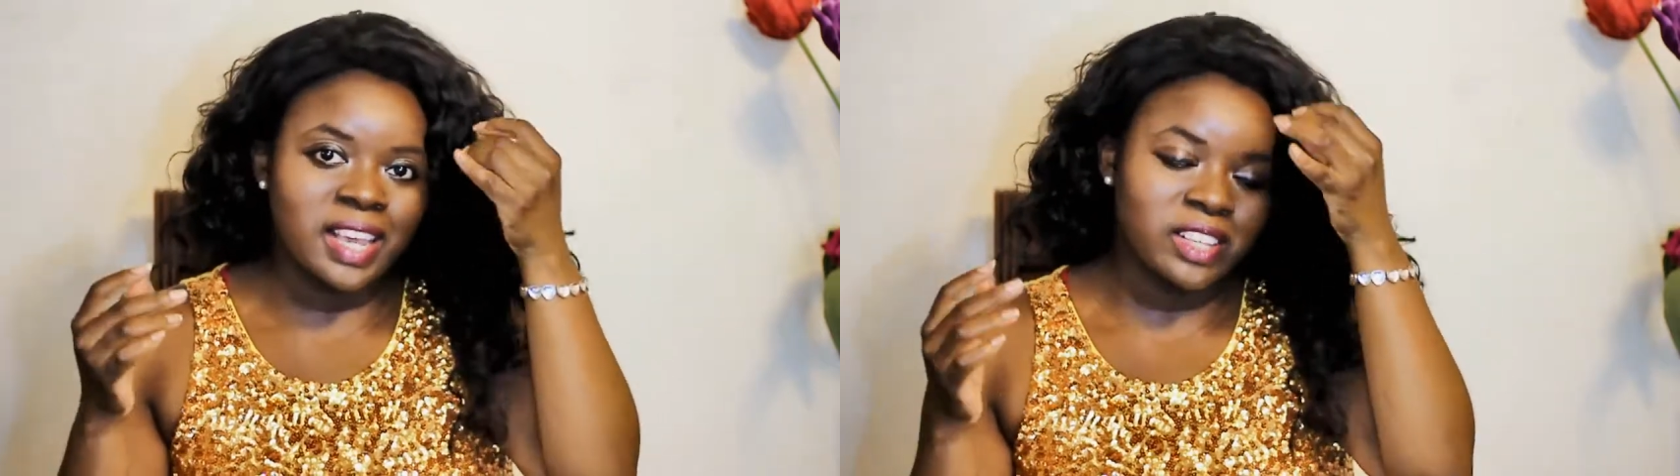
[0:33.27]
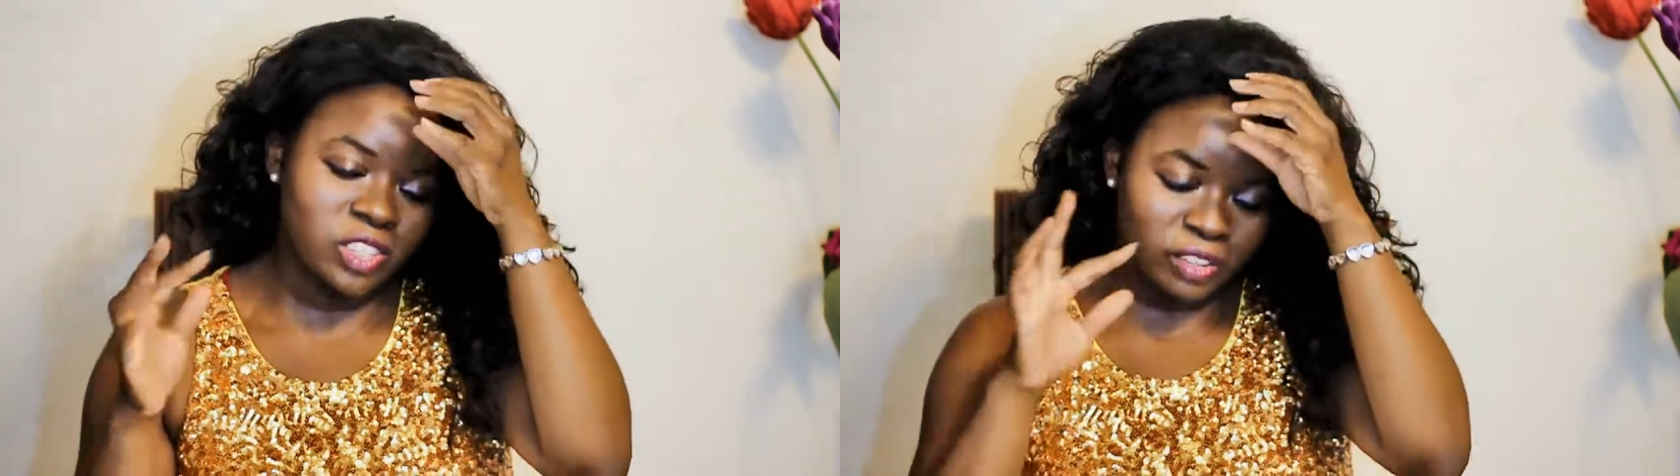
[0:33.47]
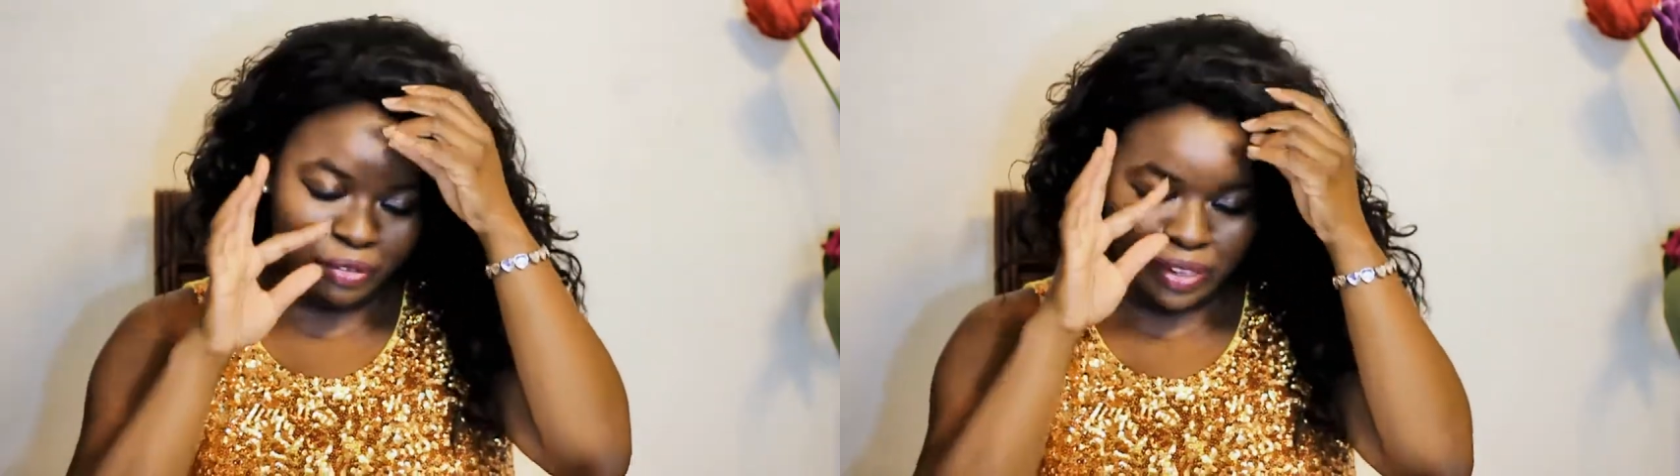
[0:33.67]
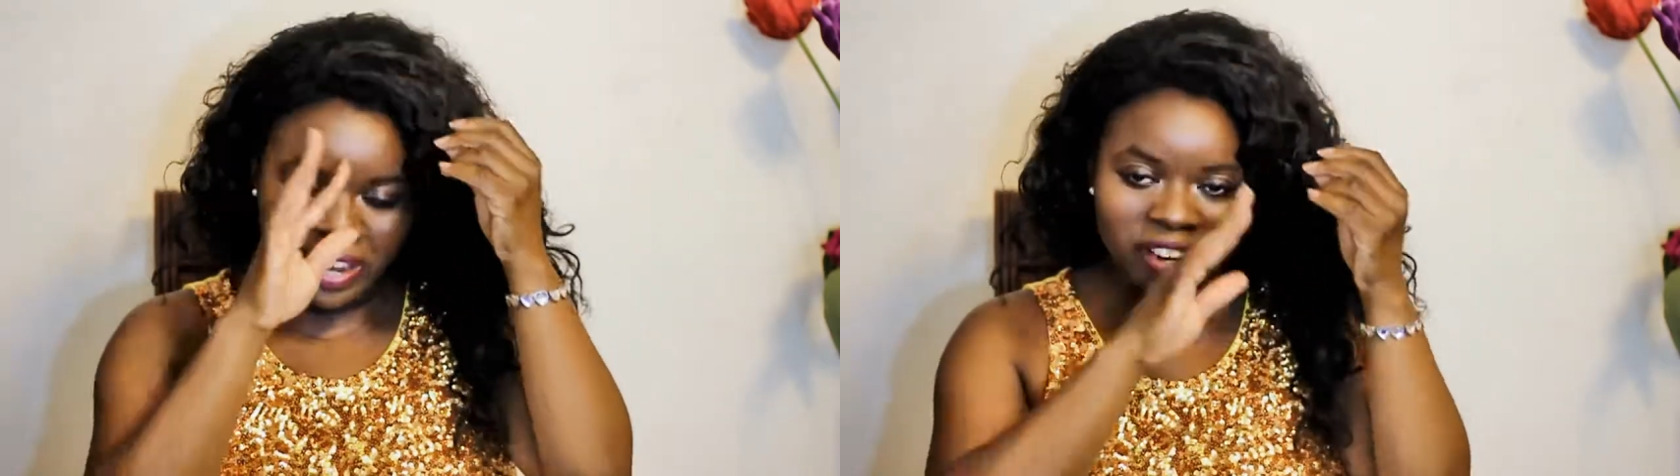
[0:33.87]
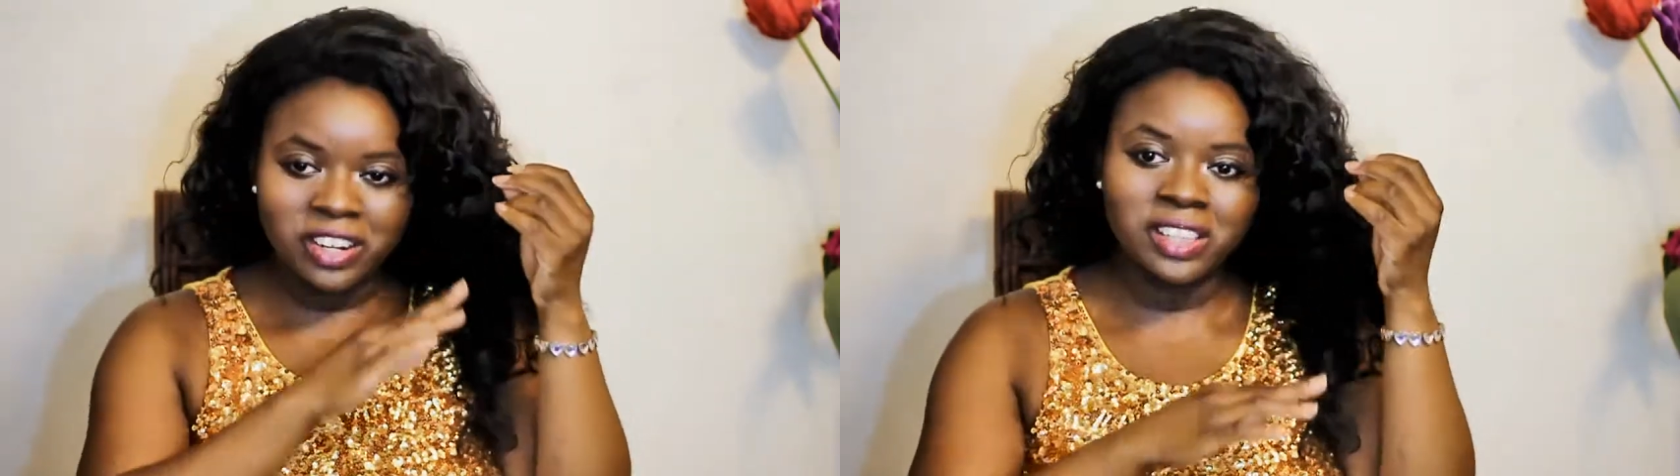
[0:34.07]
I still
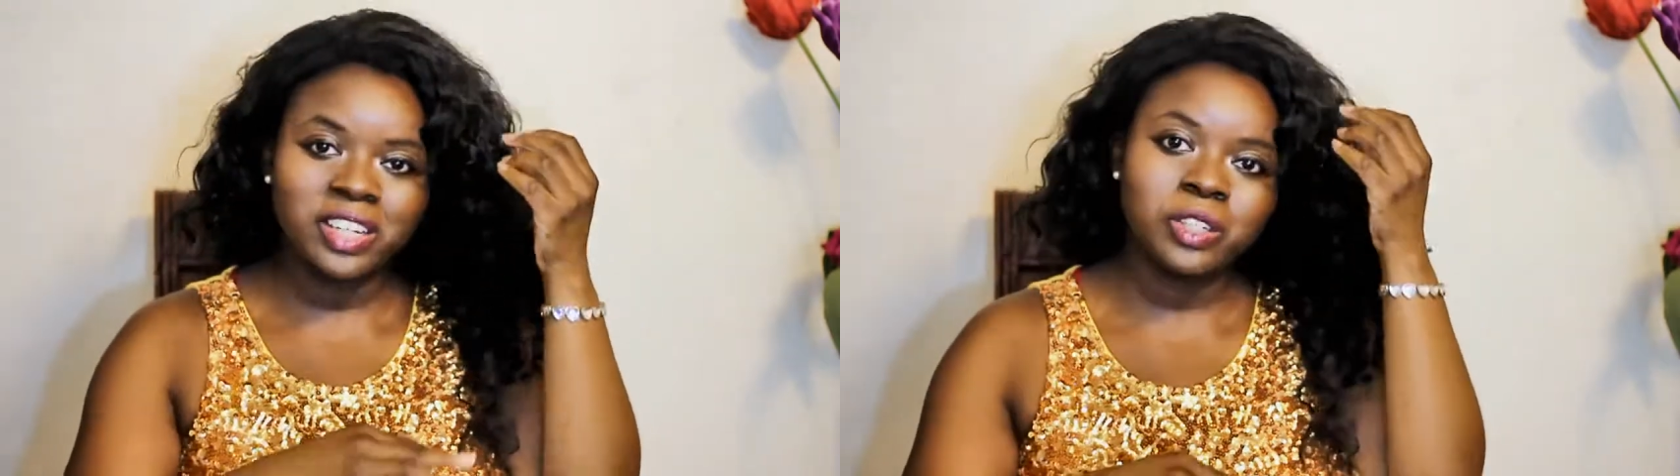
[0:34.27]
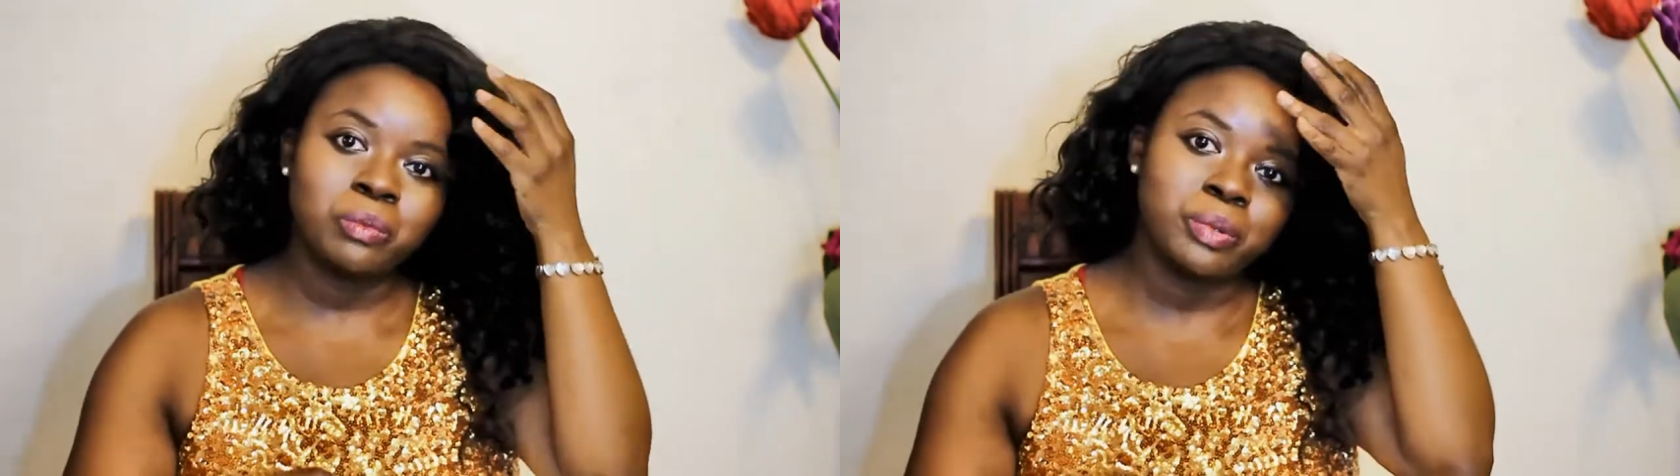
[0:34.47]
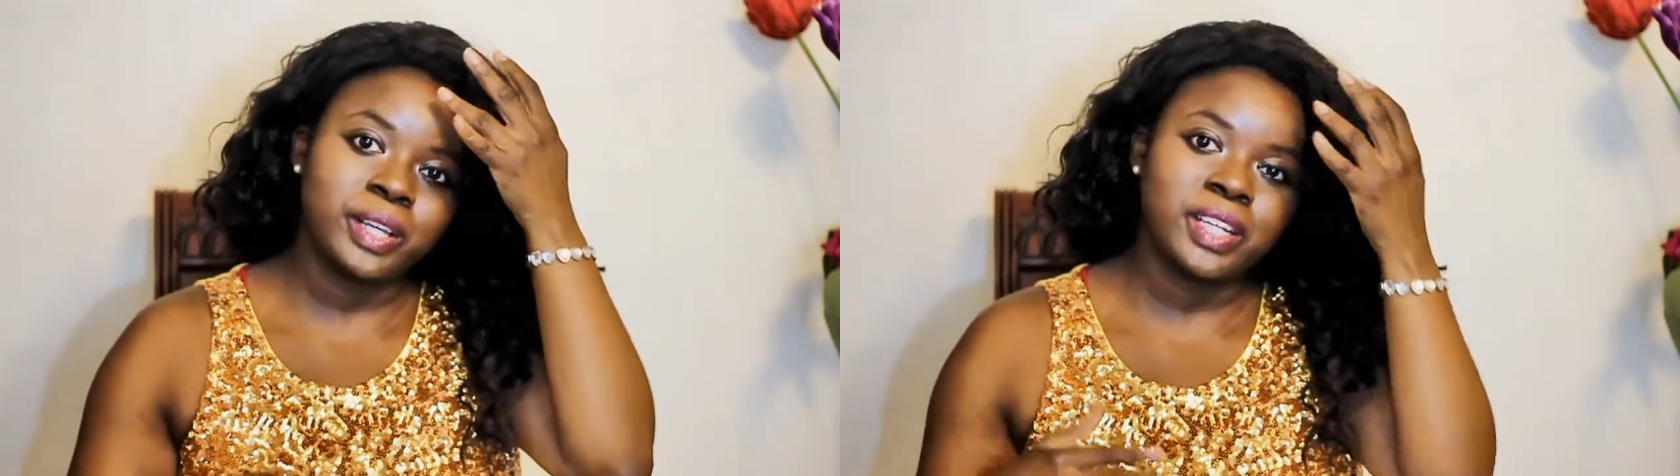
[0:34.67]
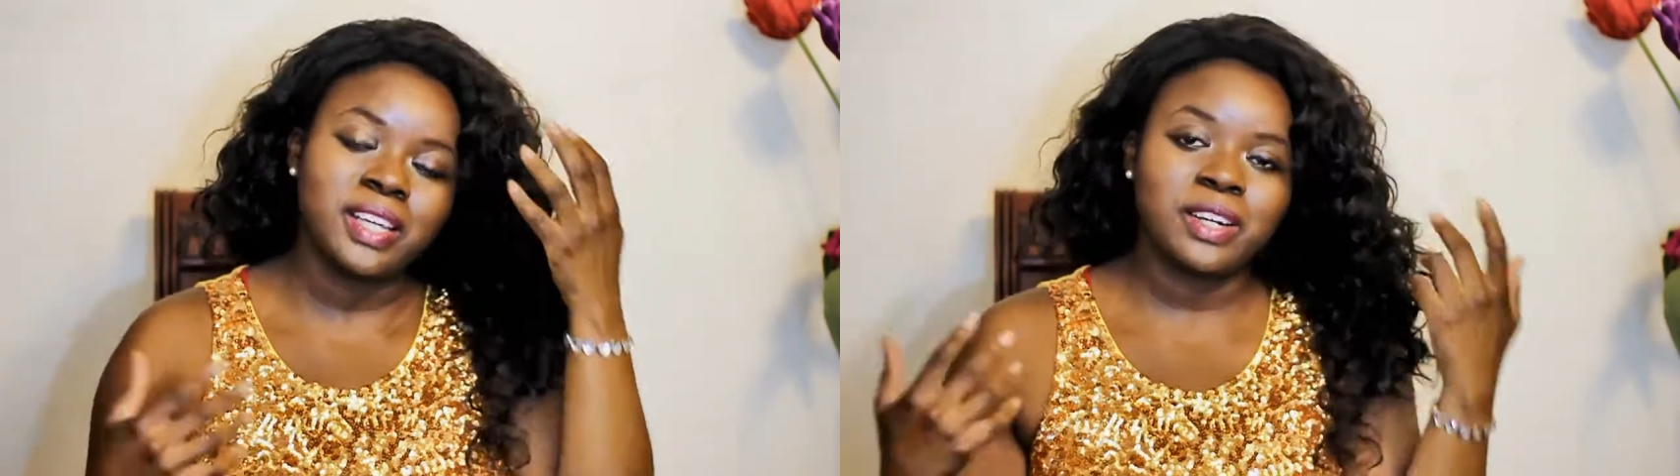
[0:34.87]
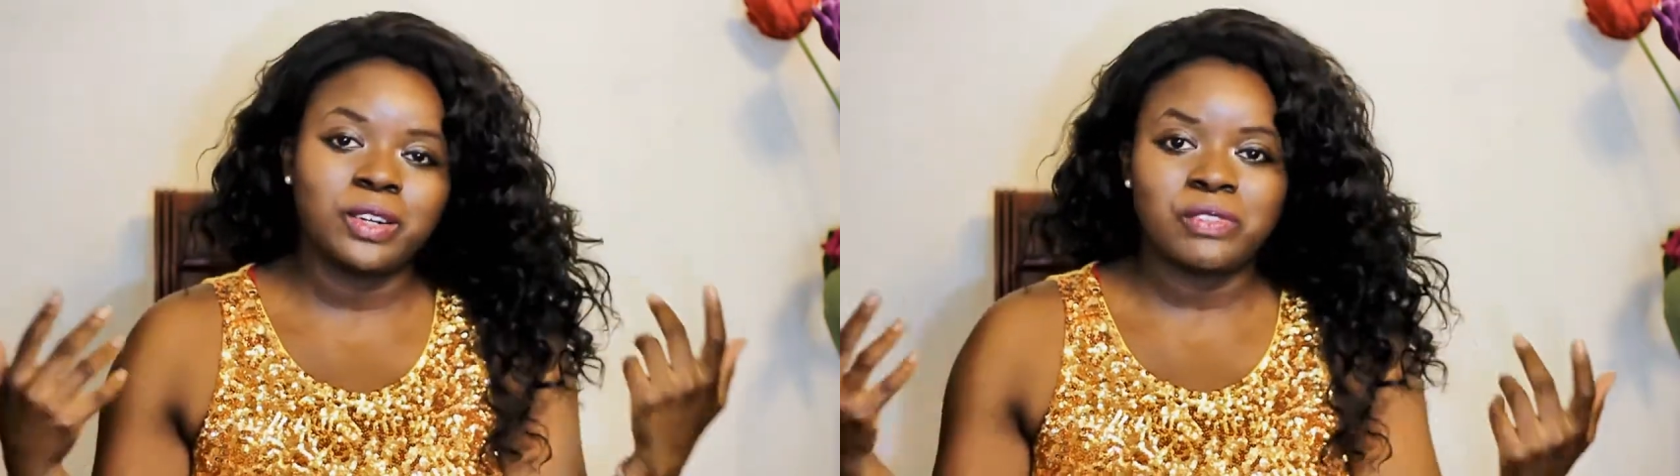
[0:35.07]
flat iron a little, but
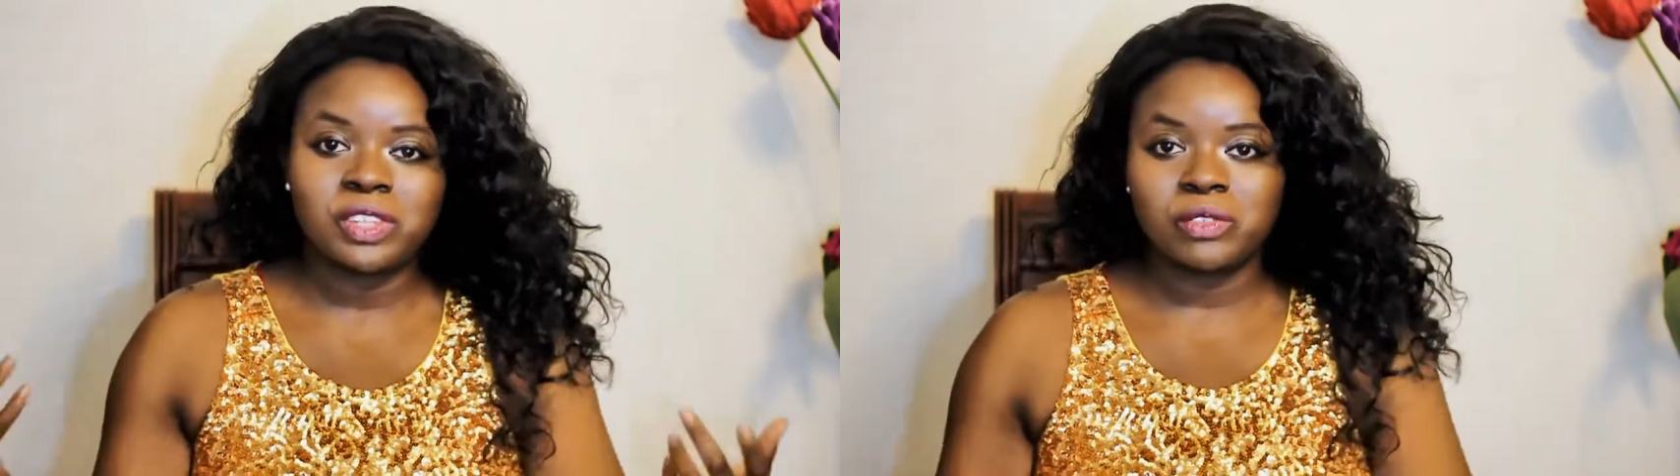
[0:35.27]
I don't have to